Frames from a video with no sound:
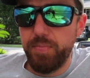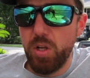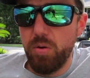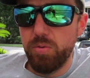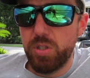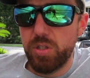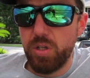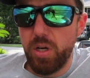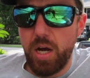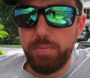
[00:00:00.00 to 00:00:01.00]
you know, it was just a
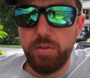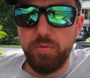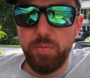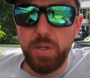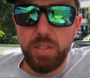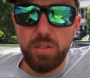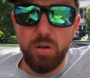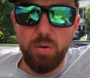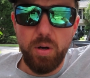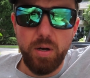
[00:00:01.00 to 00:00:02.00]
good option for me.
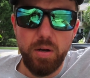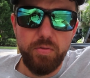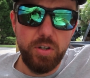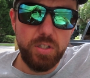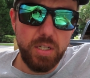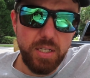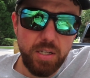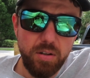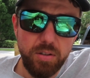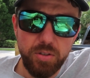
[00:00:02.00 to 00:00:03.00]
So first I'll
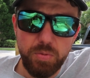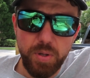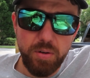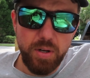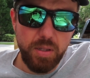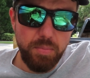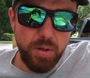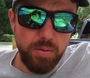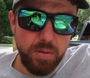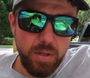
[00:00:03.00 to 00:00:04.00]
take you on a little spin around the
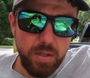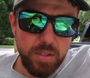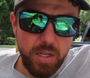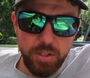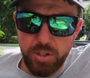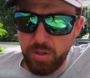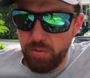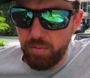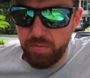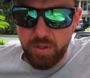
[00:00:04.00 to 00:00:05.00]
boat, just kind of show you
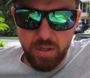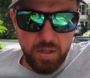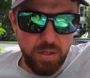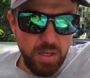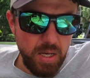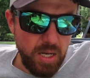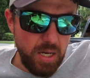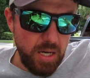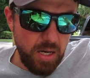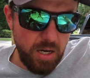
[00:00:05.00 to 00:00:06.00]
what we've done.
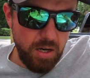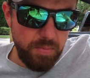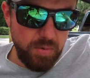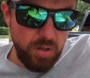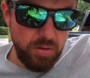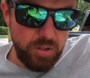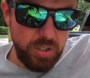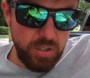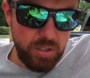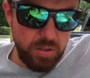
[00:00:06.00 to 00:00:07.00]
You know,
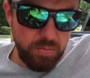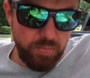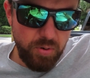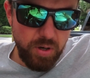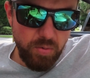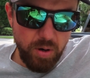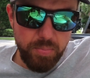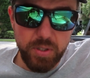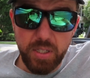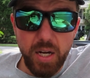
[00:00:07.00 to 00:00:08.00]
she's pretty well
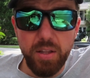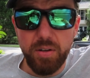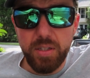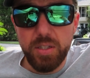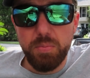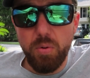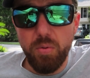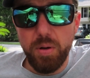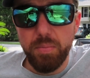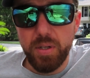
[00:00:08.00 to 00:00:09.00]
put together at this
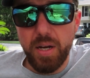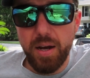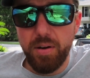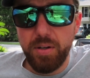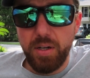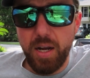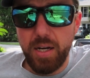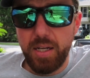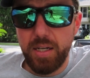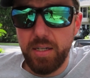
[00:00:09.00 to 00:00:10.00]
point, but now you kind
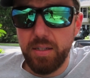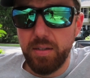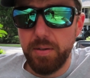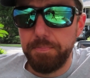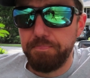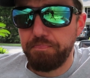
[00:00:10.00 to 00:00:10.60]
of get into the